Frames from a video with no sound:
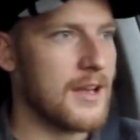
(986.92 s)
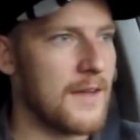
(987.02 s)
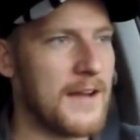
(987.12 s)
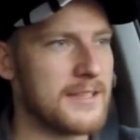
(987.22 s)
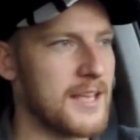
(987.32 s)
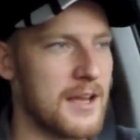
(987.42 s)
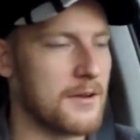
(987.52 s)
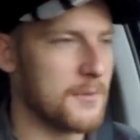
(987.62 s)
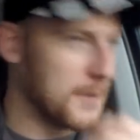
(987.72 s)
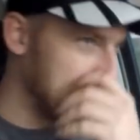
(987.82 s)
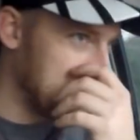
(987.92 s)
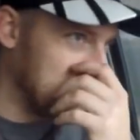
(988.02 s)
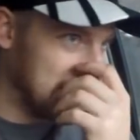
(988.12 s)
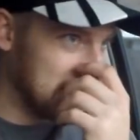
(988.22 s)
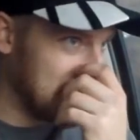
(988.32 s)
If I say I'm gonna be there on
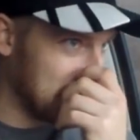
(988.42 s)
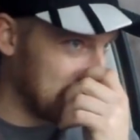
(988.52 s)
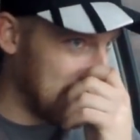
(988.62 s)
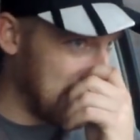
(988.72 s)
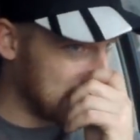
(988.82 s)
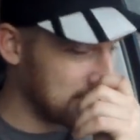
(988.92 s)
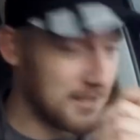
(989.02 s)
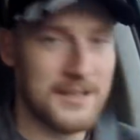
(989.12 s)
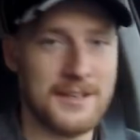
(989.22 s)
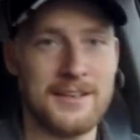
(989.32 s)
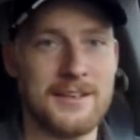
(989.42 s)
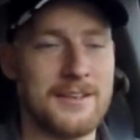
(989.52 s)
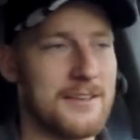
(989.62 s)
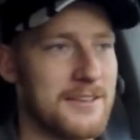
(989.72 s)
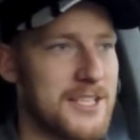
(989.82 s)
Tuesday with the cash,
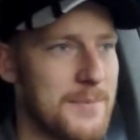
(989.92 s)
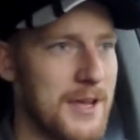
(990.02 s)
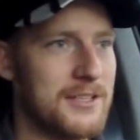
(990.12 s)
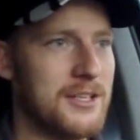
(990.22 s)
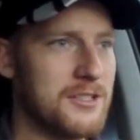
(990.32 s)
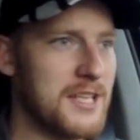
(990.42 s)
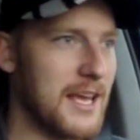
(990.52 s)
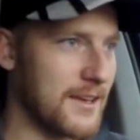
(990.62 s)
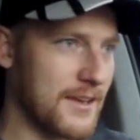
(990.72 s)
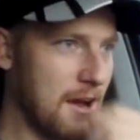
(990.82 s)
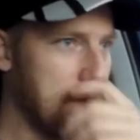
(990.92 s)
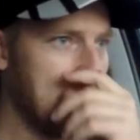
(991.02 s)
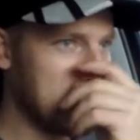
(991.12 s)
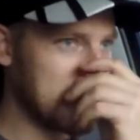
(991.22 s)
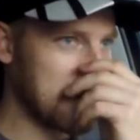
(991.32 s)
see me on Tuesday. I'll
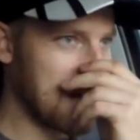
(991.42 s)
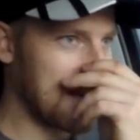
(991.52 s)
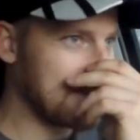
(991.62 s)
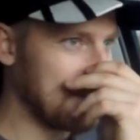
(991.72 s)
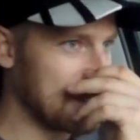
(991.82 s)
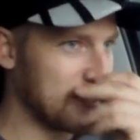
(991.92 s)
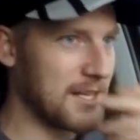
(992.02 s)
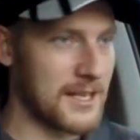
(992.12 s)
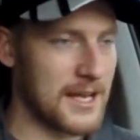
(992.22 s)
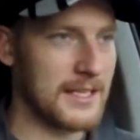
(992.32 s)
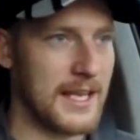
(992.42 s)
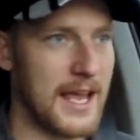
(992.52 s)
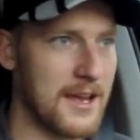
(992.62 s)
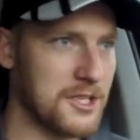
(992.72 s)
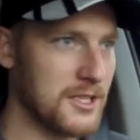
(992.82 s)
hold the truck if somebody said they got the
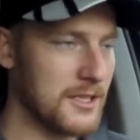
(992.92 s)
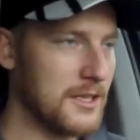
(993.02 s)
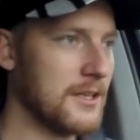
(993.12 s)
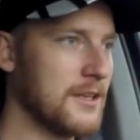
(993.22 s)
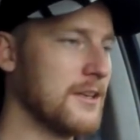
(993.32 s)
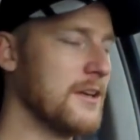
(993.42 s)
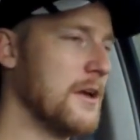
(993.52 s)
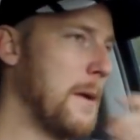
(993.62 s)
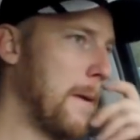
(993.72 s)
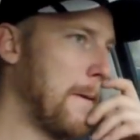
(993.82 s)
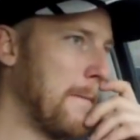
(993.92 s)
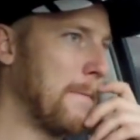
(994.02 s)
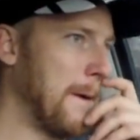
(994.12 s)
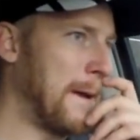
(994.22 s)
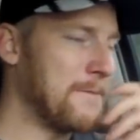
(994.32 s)
cash.
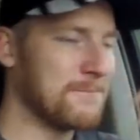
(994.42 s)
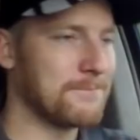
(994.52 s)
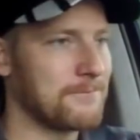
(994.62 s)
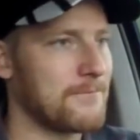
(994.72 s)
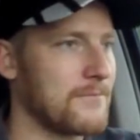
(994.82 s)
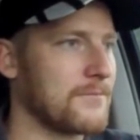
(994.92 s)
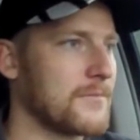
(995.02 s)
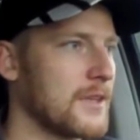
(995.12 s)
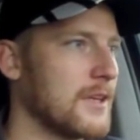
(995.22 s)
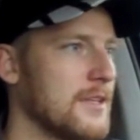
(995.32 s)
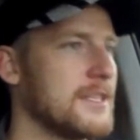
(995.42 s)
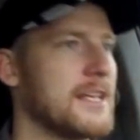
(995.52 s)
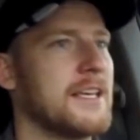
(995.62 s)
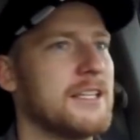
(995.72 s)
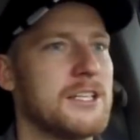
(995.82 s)
But
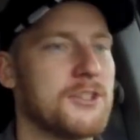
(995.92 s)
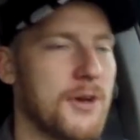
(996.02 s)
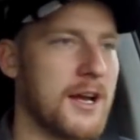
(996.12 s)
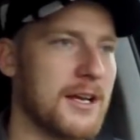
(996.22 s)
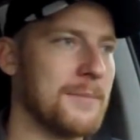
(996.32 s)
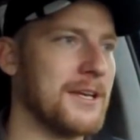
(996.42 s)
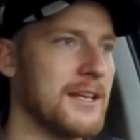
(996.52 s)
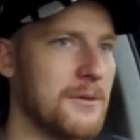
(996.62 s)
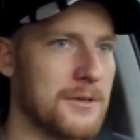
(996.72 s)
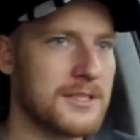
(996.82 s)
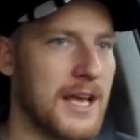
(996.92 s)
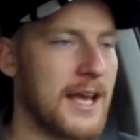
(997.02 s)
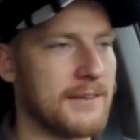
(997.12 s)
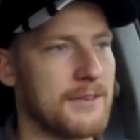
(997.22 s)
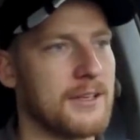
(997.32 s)
didn't get the truck. I mean, it was
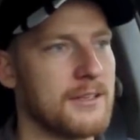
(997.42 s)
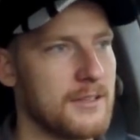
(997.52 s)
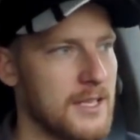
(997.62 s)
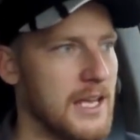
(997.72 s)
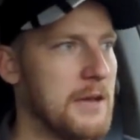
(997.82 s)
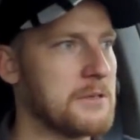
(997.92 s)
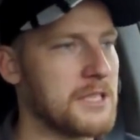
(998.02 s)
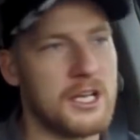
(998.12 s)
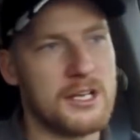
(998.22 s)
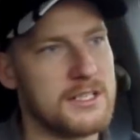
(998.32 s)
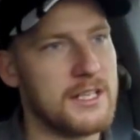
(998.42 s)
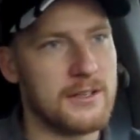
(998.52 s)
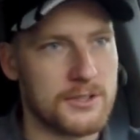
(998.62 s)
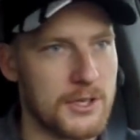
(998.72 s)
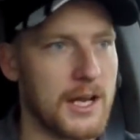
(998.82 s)
a good
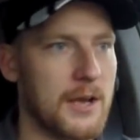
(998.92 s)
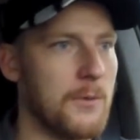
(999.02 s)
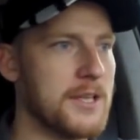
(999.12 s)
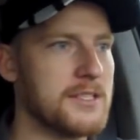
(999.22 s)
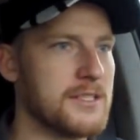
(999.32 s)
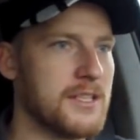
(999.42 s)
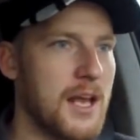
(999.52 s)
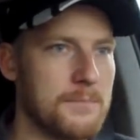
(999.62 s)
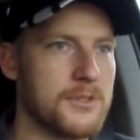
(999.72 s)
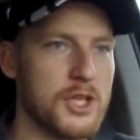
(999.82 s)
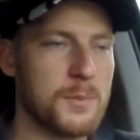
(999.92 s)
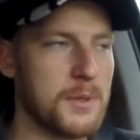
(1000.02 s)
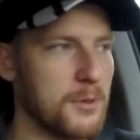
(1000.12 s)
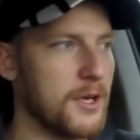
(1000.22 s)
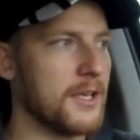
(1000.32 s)
deal truck. It wasn't something super
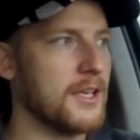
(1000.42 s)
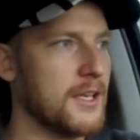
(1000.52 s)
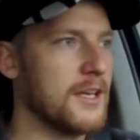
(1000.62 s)
pretty.